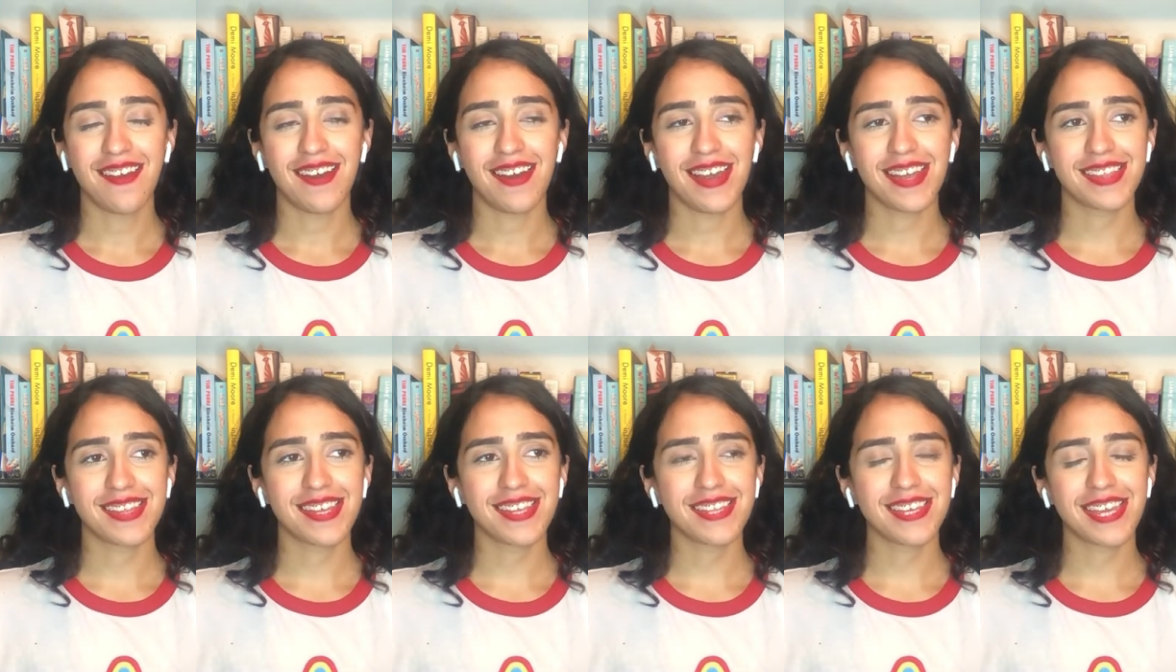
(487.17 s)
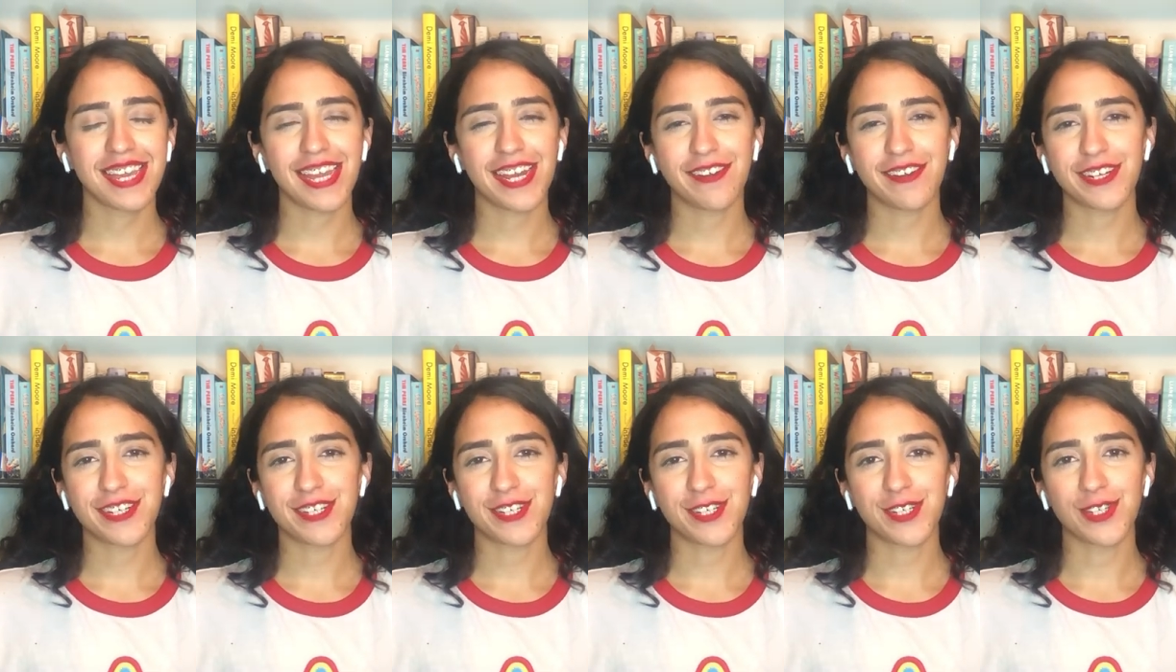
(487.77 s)
I think the
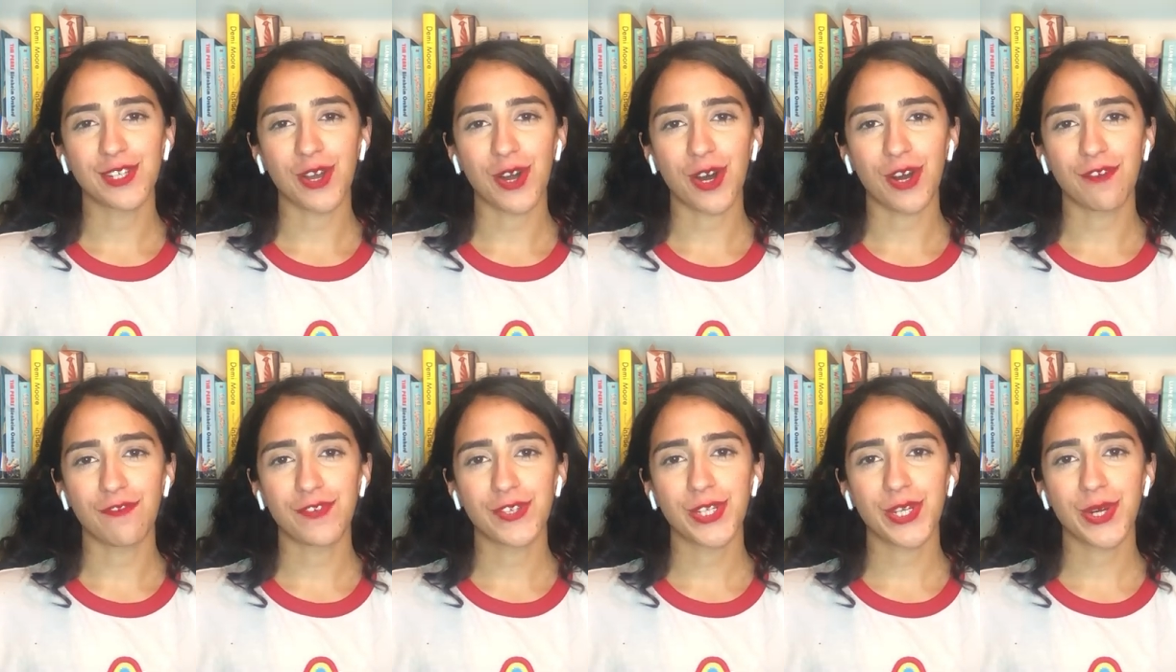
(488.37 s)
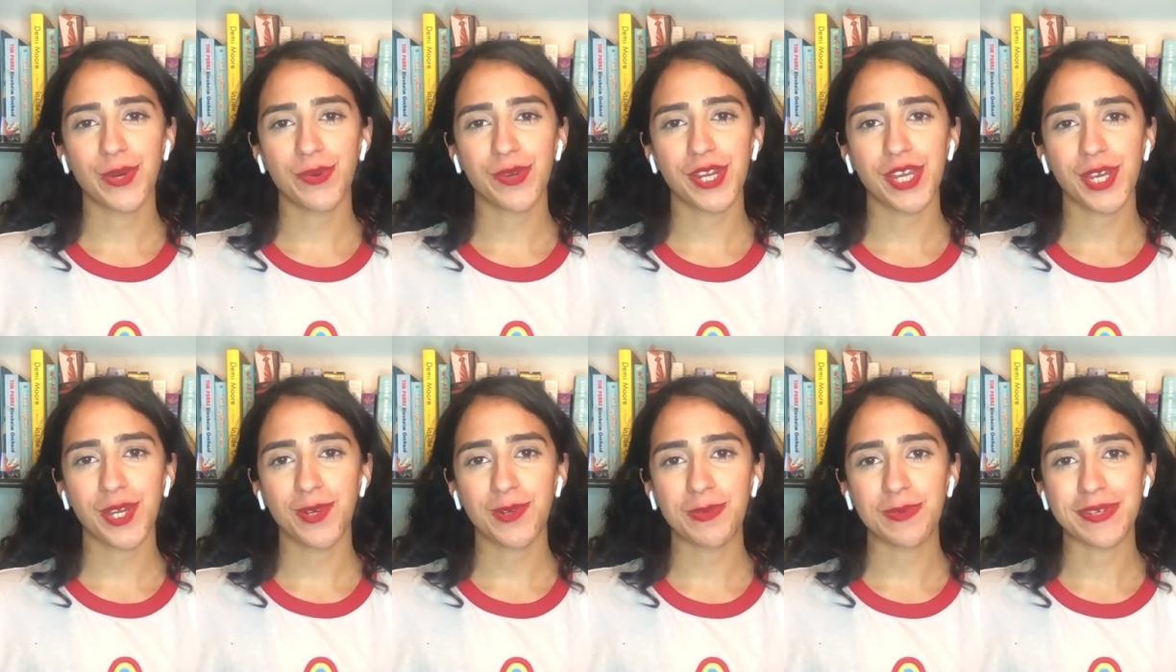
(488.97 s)
characters of Tony,
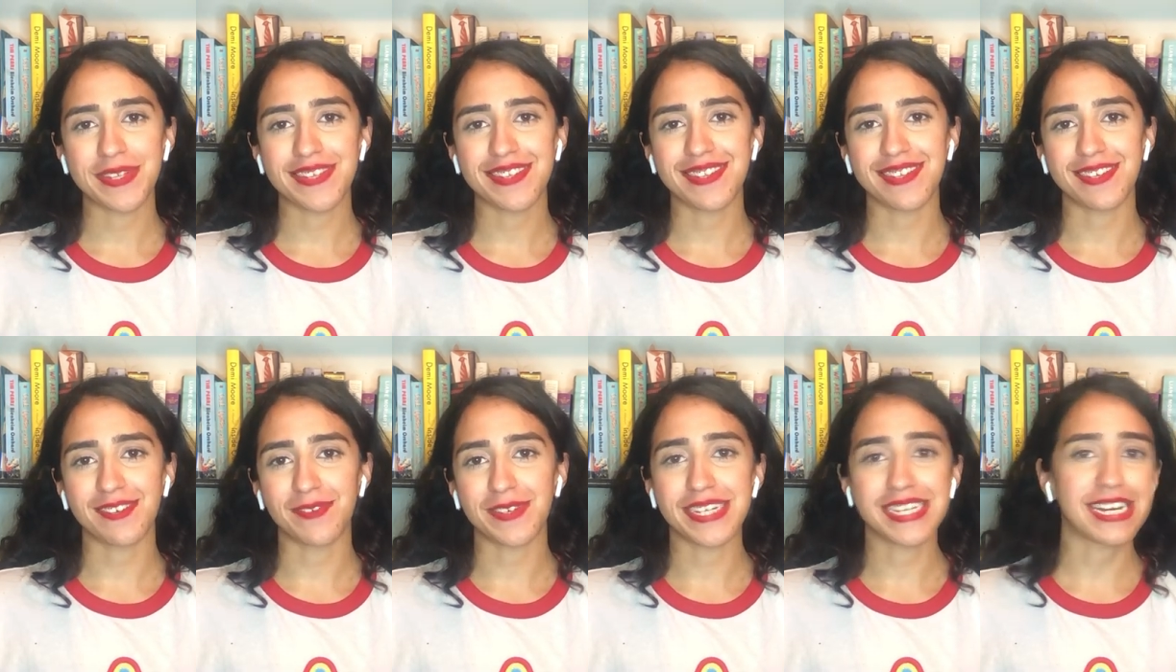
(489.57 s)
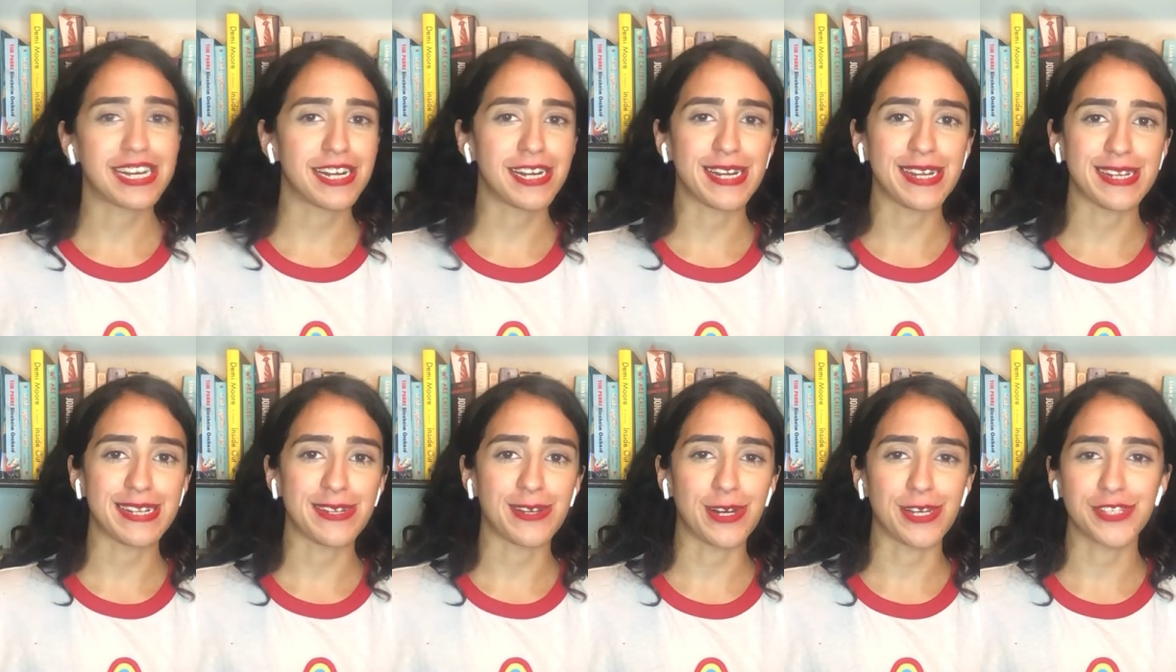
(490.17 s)
who was the
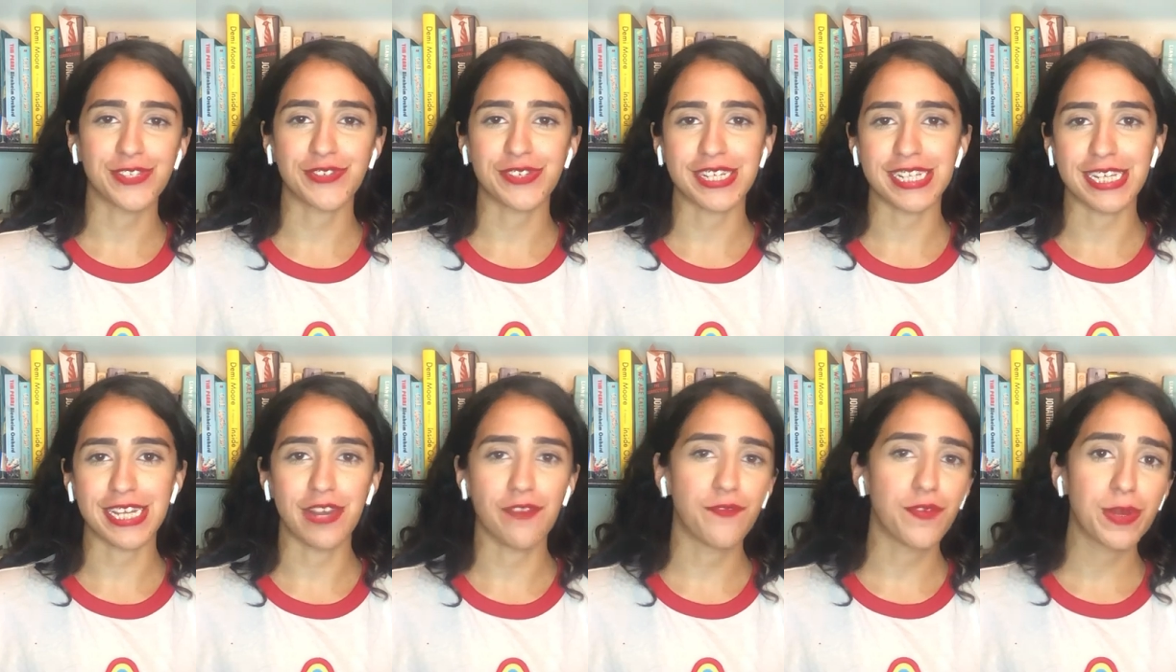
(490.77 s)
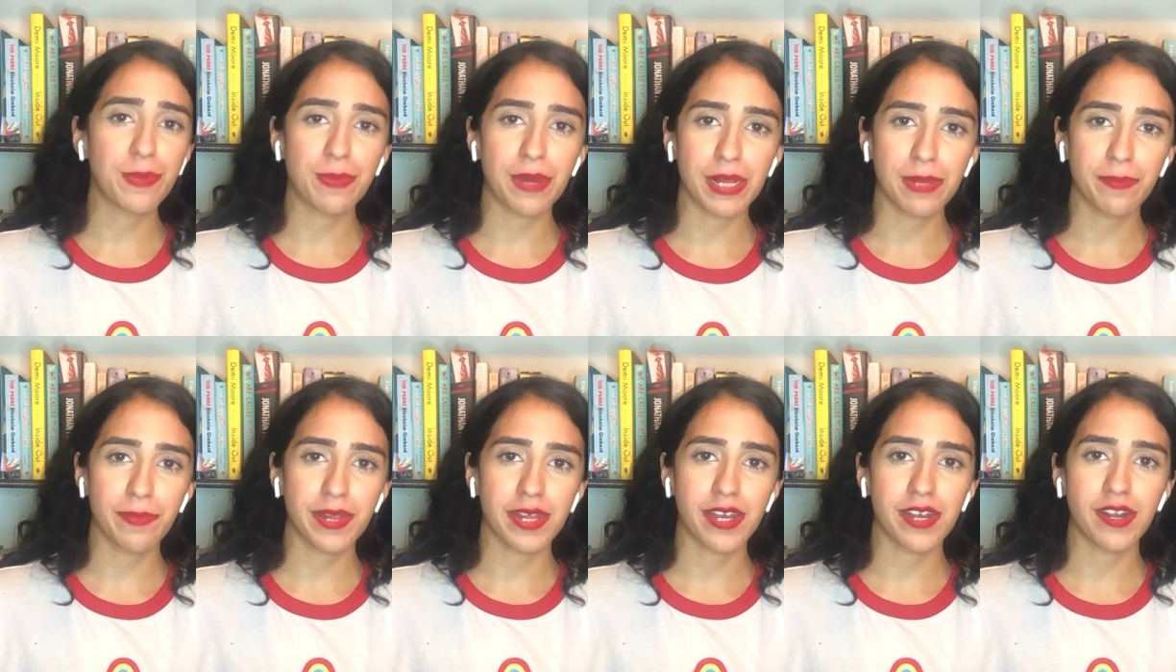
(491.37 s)
retired Australian football
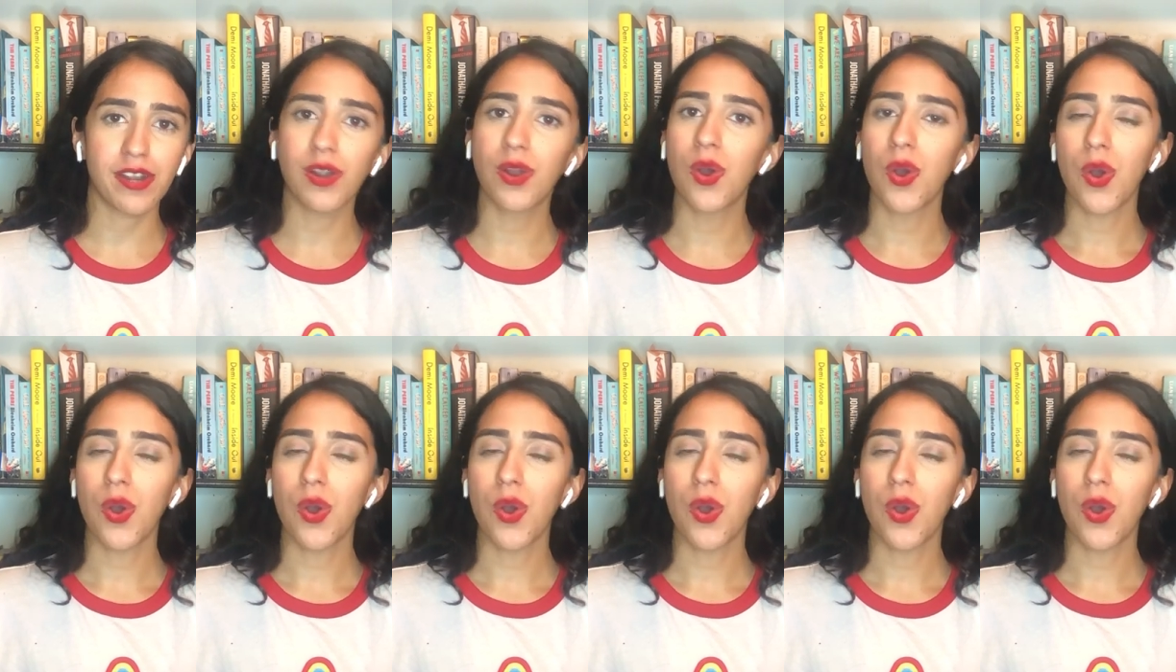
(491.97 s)
player,